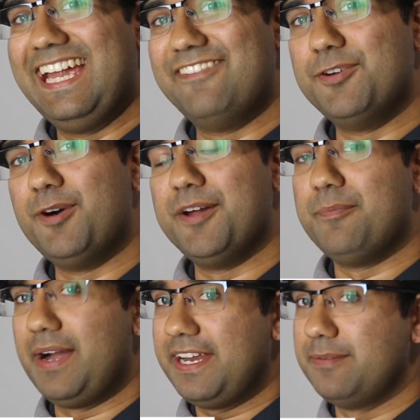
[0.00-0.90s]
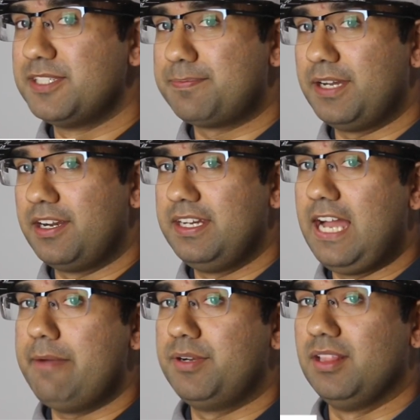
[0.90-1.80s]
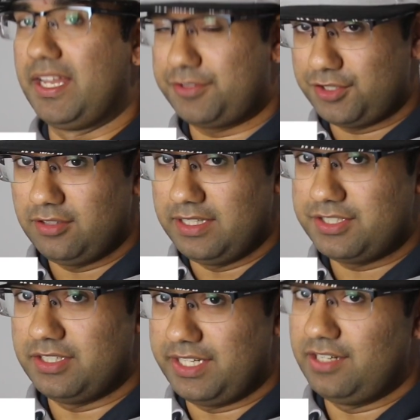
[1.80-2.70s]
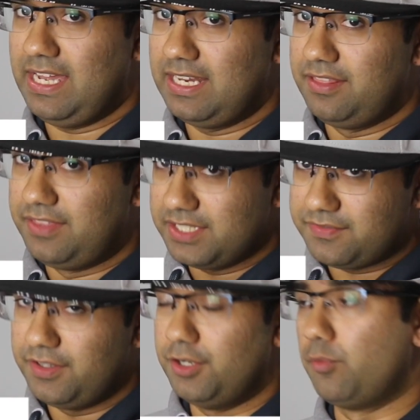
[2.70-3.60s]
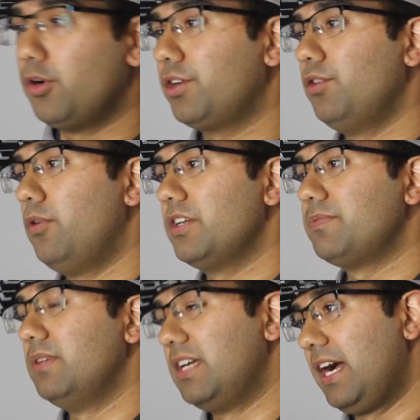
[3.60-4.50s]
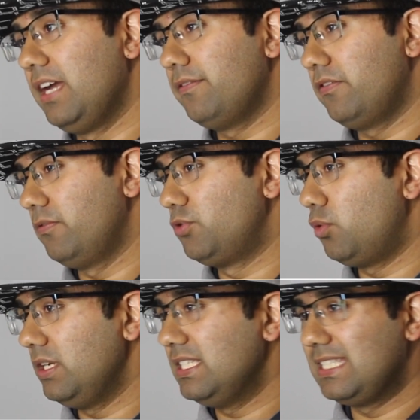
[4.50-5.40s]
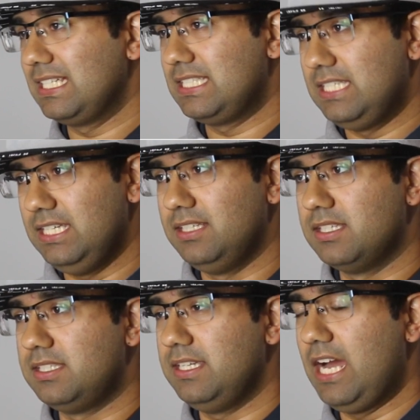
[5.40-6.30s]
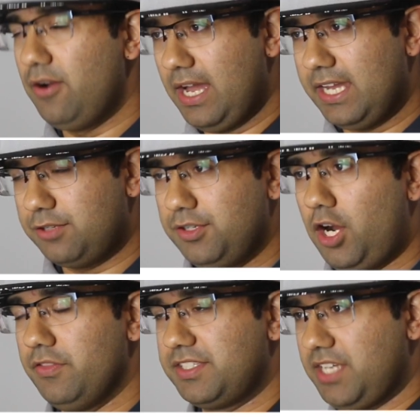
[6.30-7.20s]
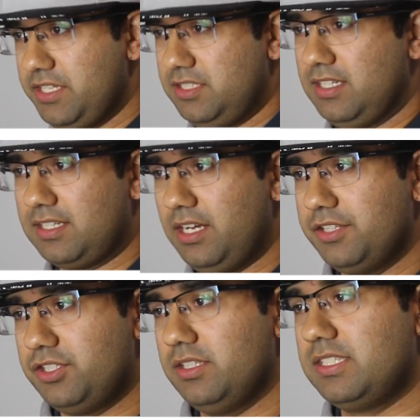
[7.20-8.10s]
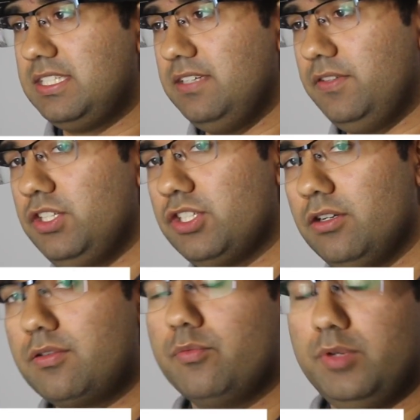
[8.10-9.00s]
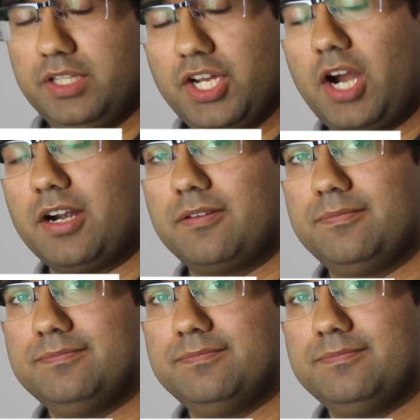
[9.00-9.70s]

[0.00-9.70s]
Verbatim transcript: Hey everyone, my name is Pary, I'm an electrical engineer, and in this video we're going to watch MacGyver from 2016 to see how accurate all the science and technology in this TV show really are.